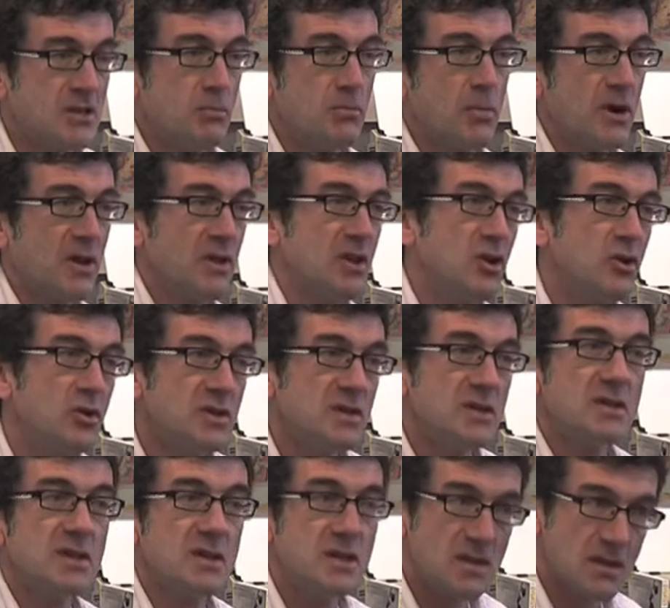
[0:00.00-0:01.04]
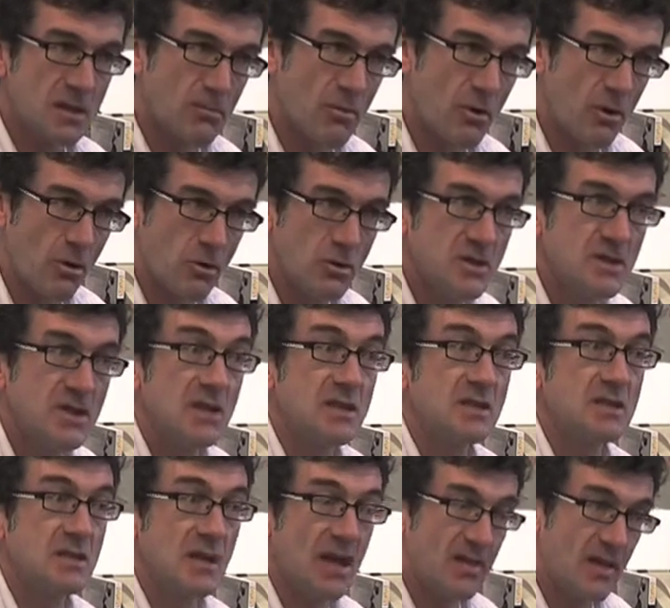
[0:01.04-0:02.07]
you bring the users into the
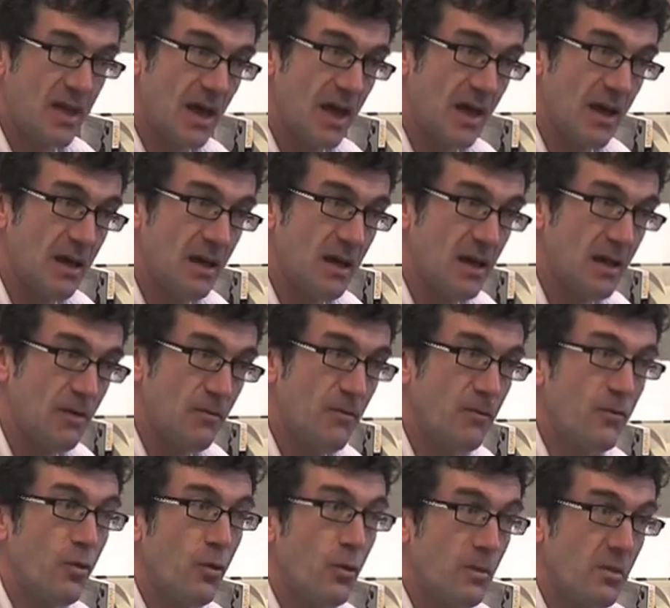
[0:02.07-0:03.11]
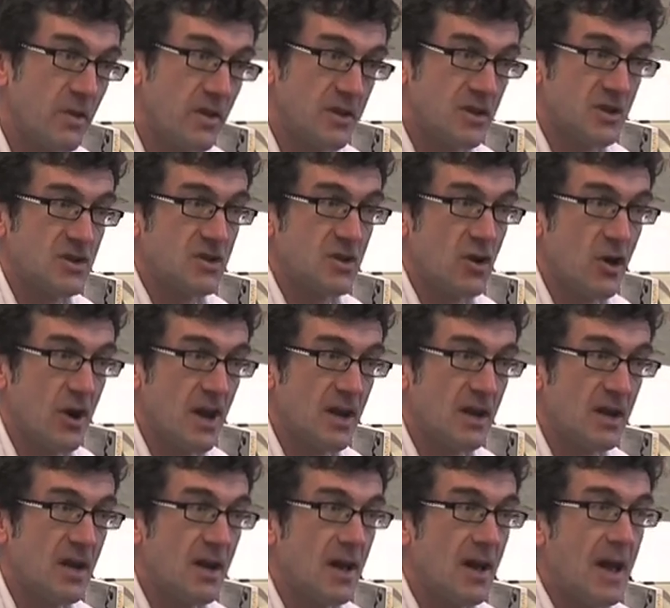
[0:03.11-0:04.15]
process and they inform the
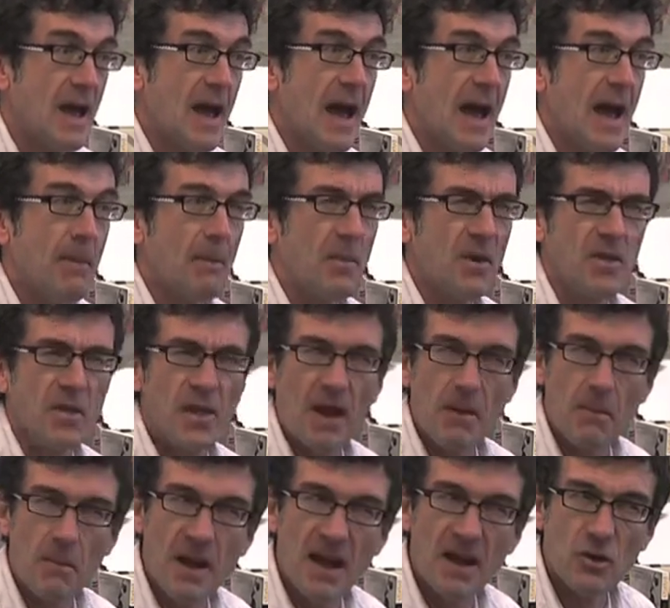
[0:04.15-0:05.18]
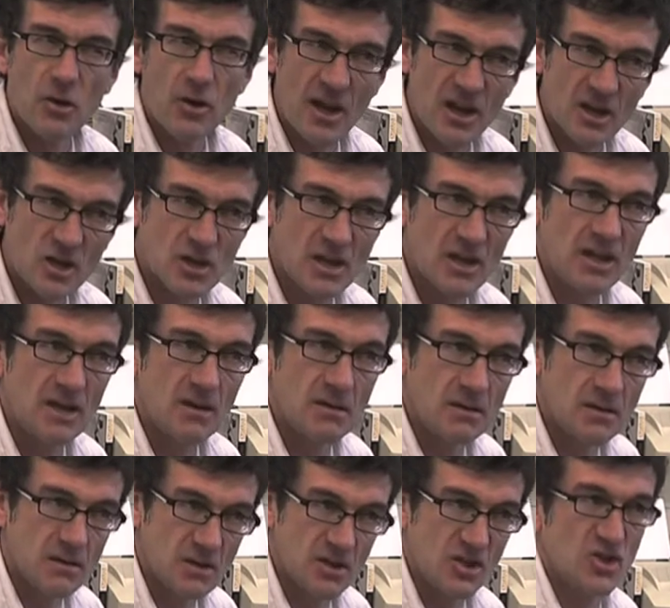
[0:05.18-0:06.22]
design, um, but they may not actually
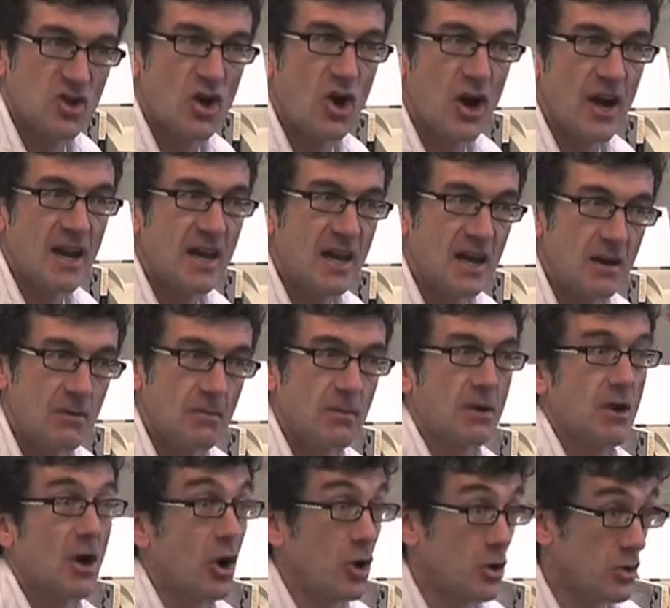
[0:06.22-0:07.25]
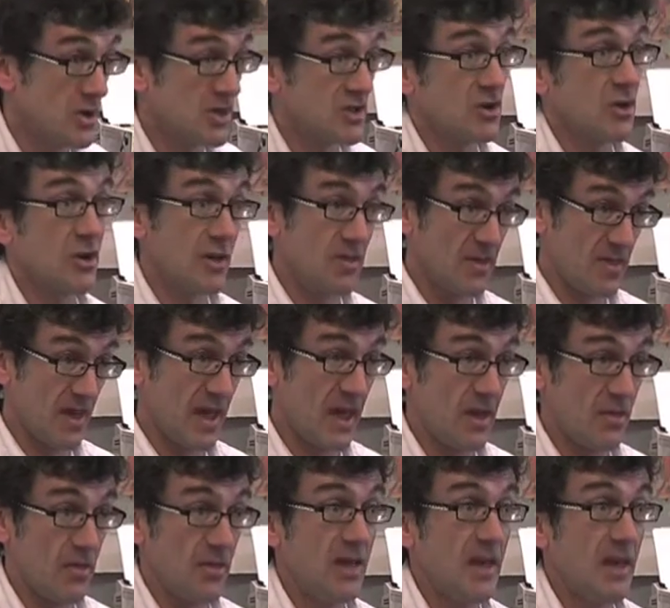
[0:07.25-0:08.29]
design it. Co-design, they
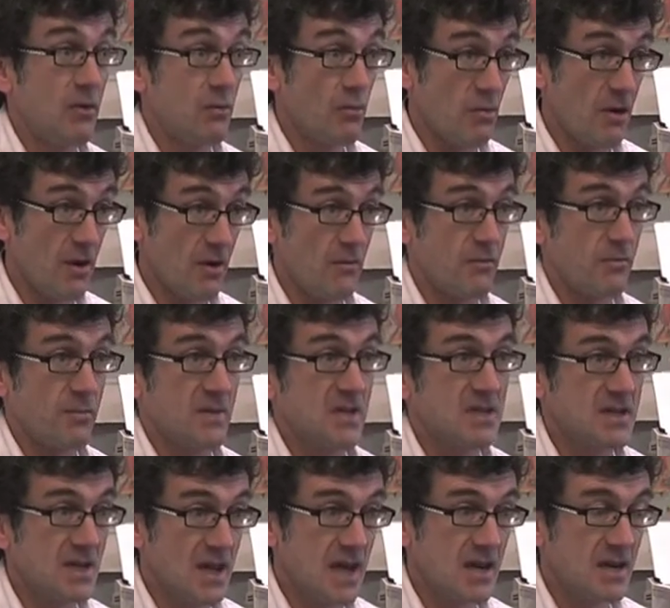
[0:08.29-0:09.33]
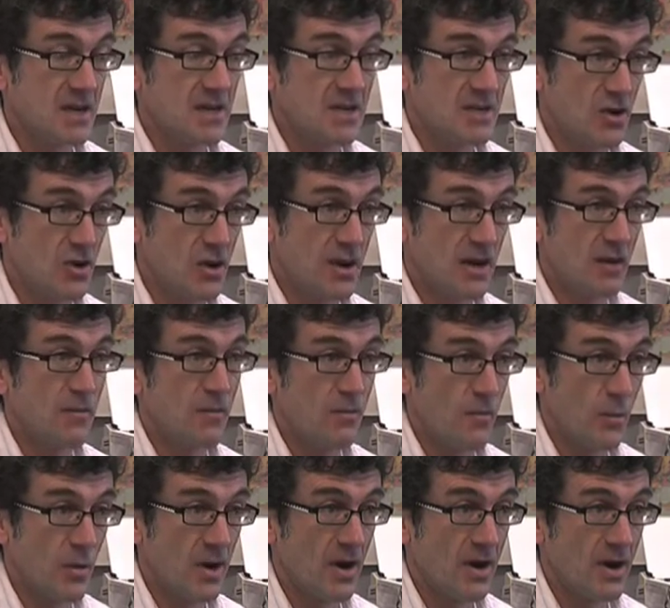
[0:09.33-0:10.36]
are there right from the start designing
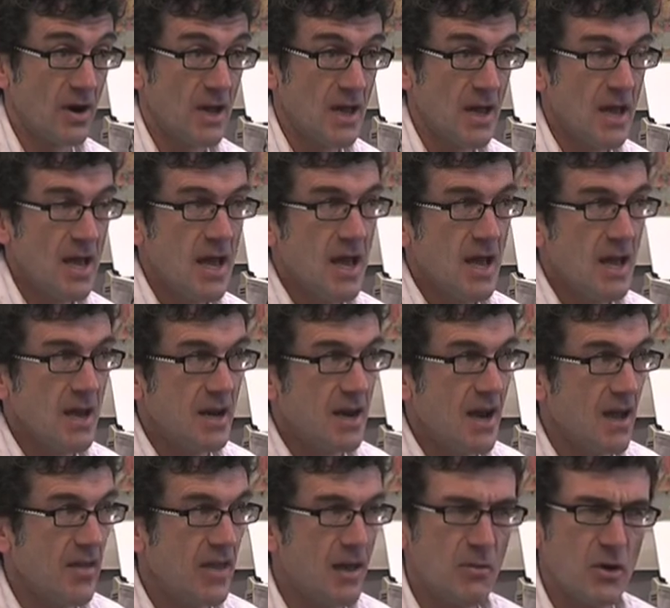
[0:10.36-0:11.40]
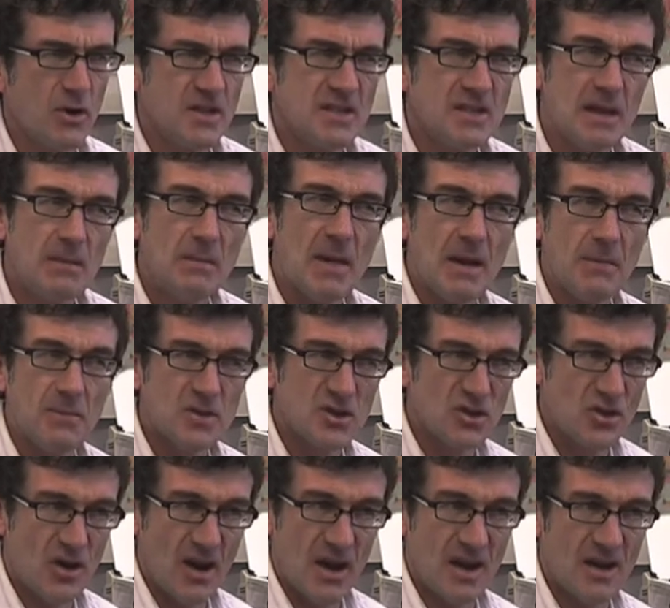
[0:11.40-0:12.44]
for it. Now that might seem
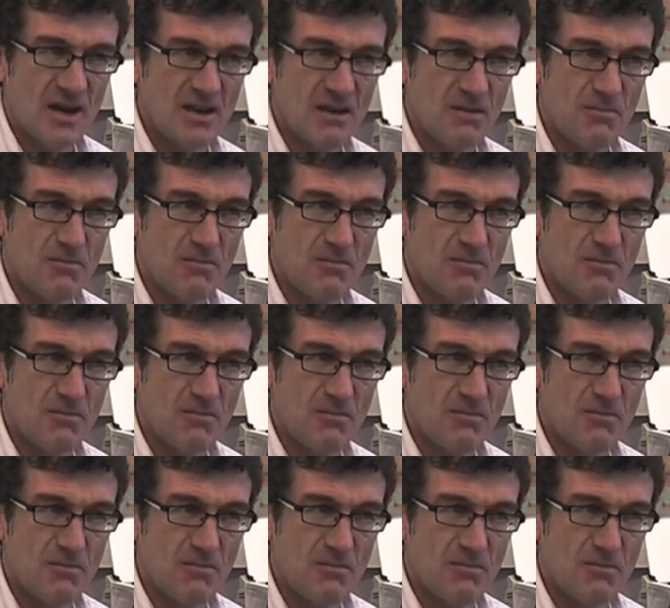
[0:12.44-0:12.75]
abstract,